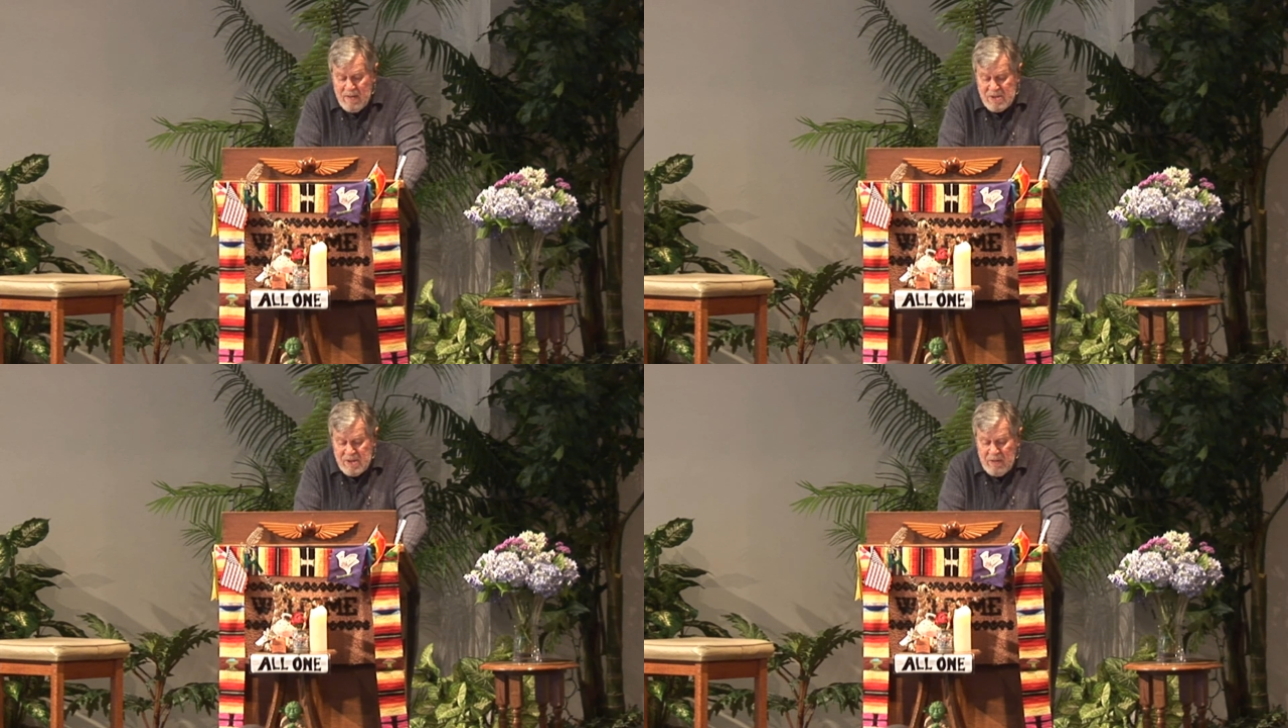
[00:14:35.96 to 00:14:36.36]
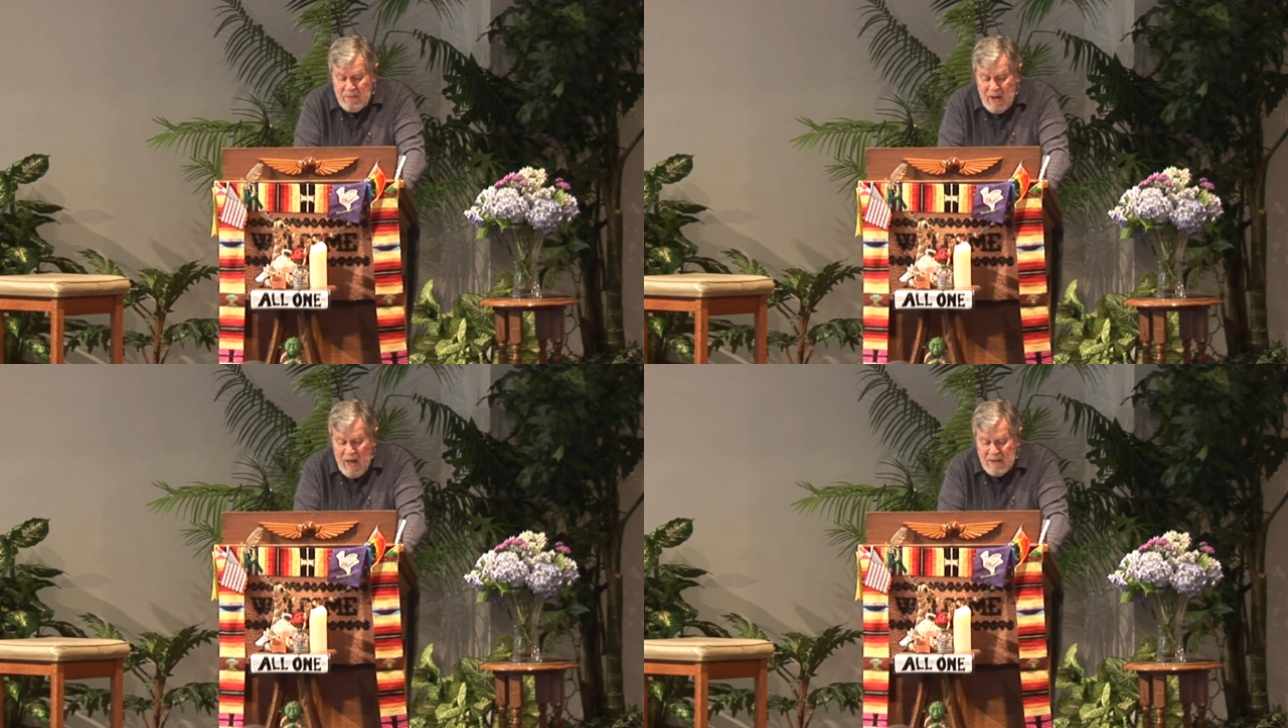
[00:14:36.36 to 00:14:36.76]
the
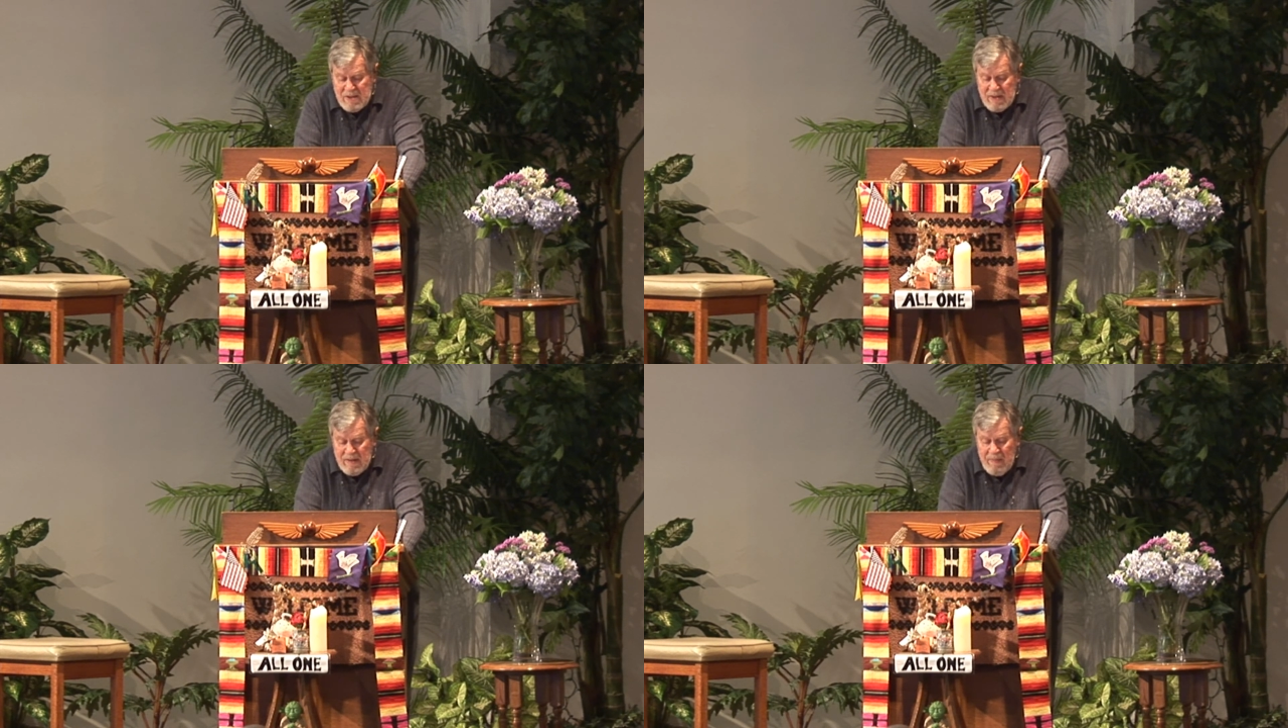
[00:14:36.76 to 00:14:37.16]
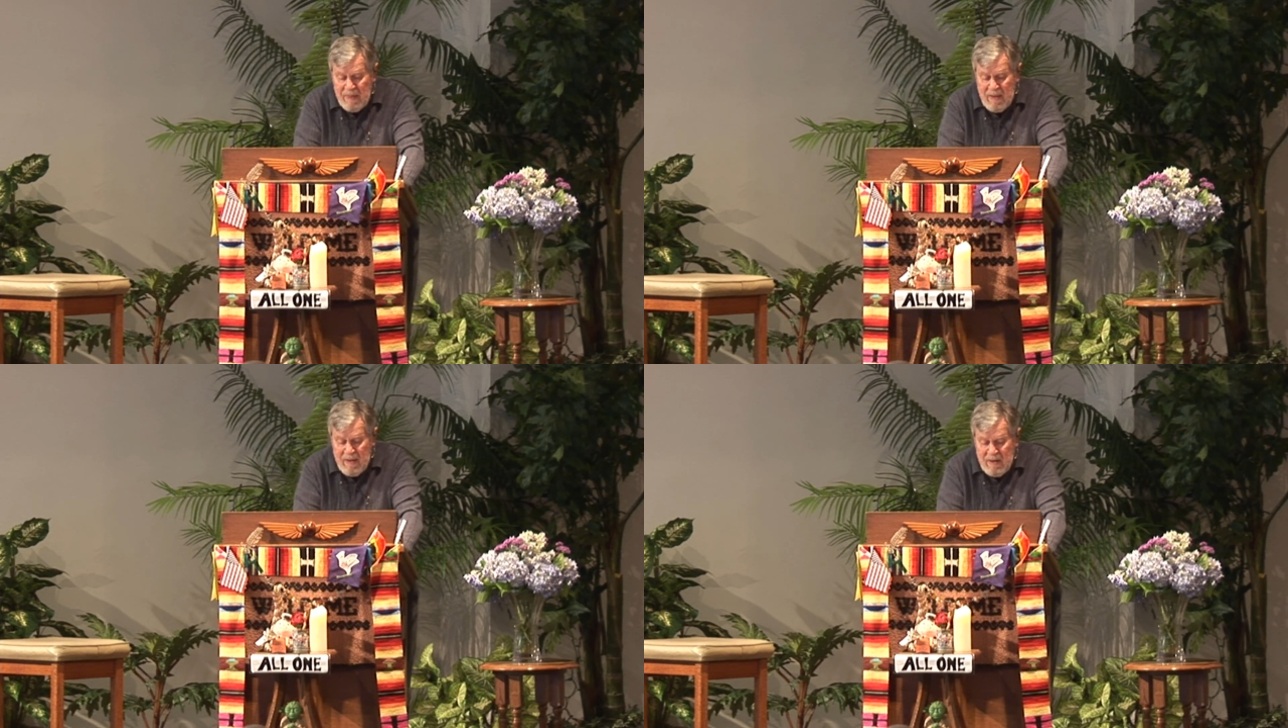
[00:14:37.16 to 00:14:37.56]
sacred oxen
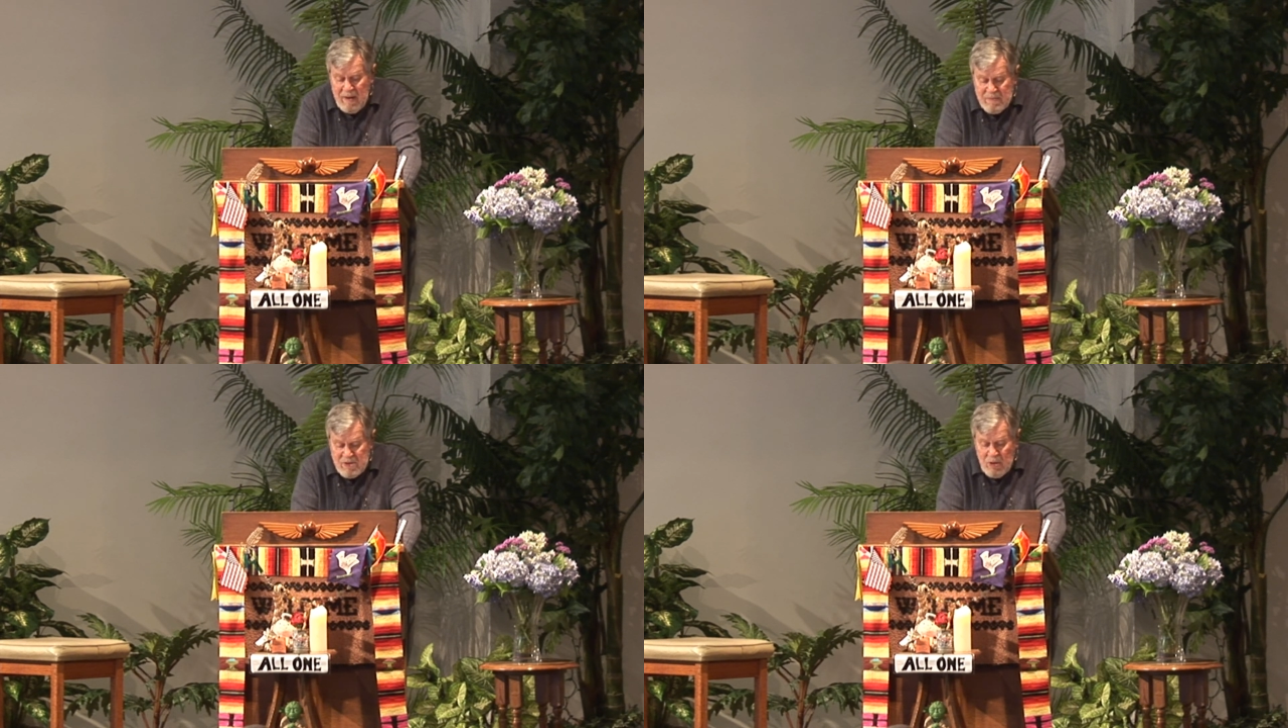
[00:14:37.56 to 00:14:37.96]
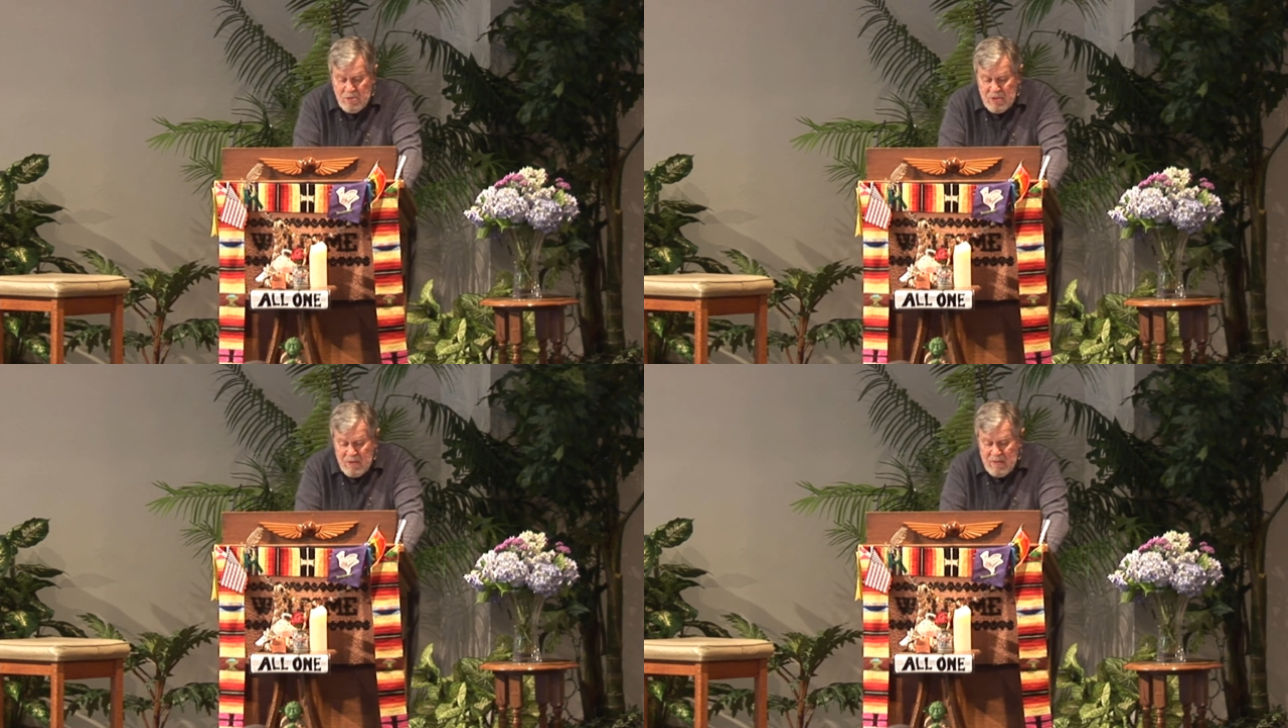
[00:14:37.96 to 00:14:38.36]
of
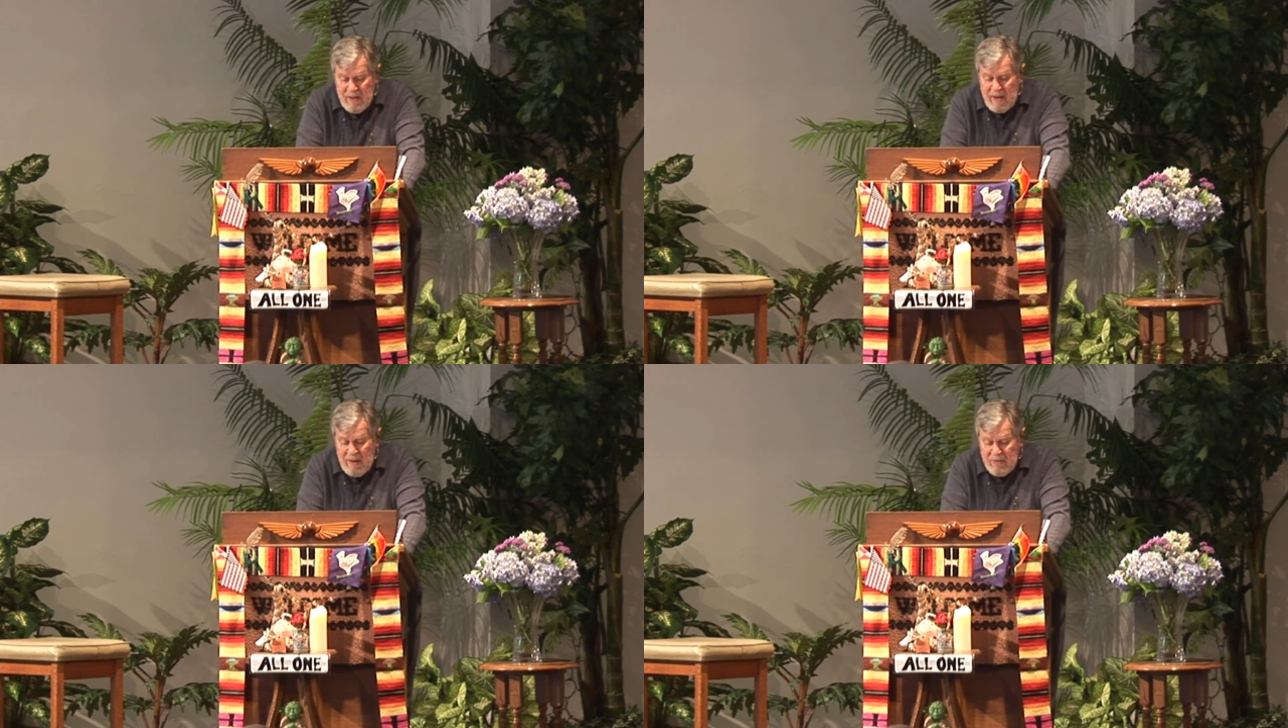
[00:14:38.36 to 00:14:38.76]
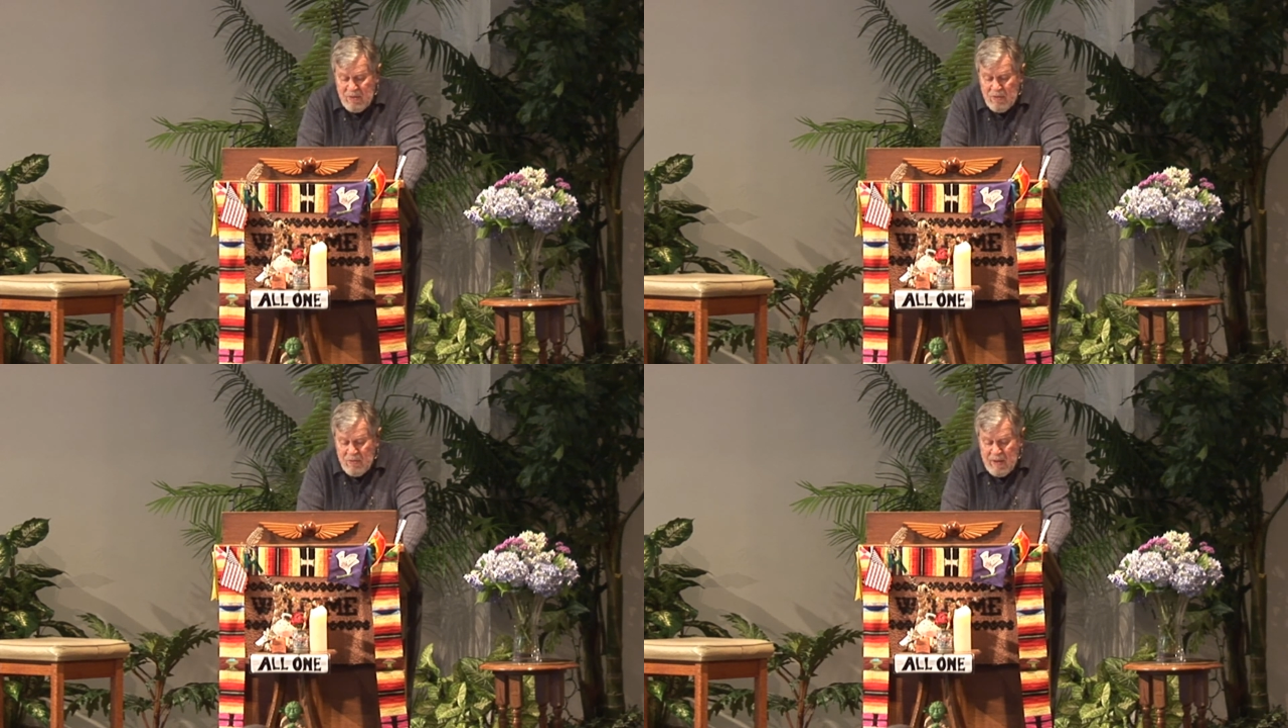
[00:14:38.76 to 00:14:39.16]
social and
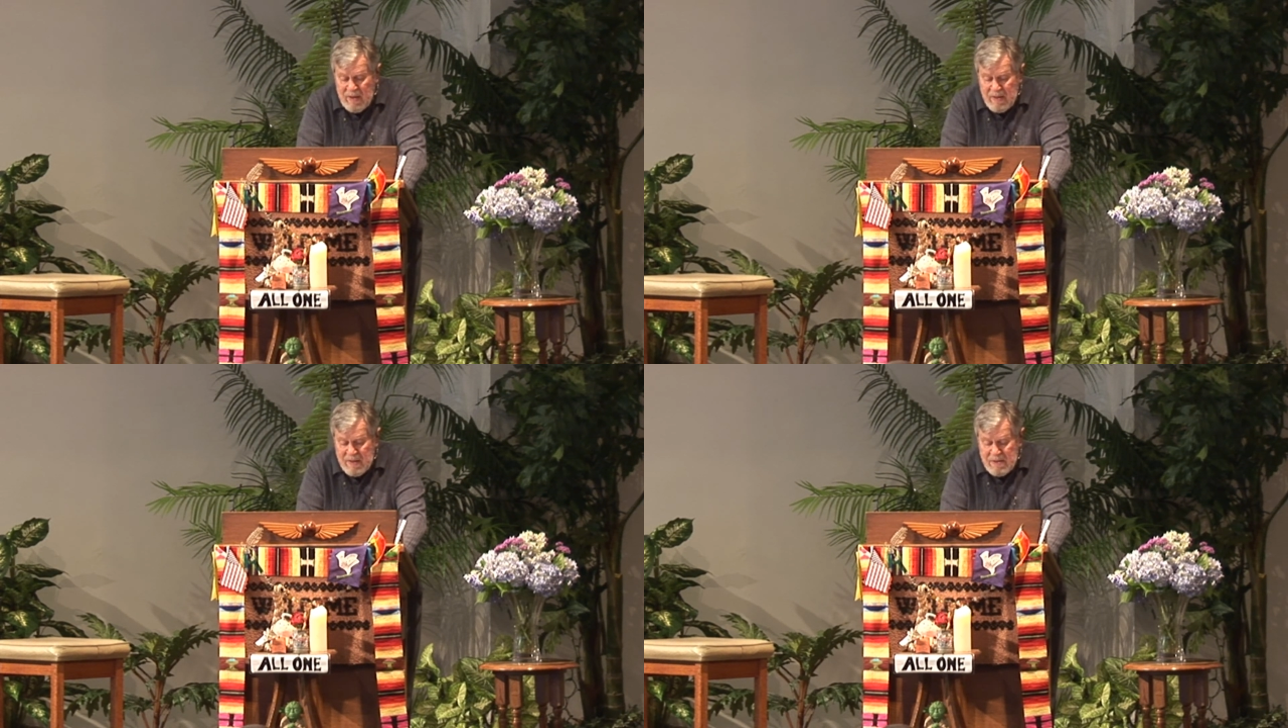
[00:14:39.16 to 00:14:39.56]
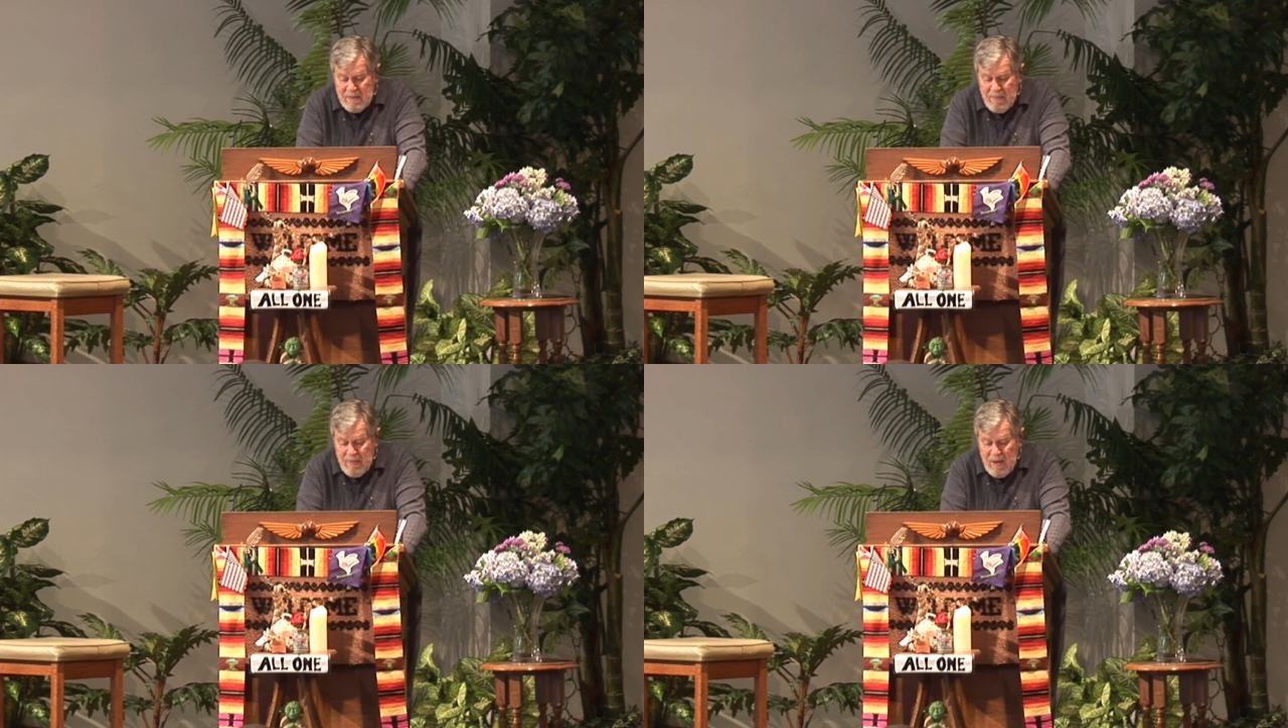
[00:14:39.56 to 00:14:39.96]
ethical correctness.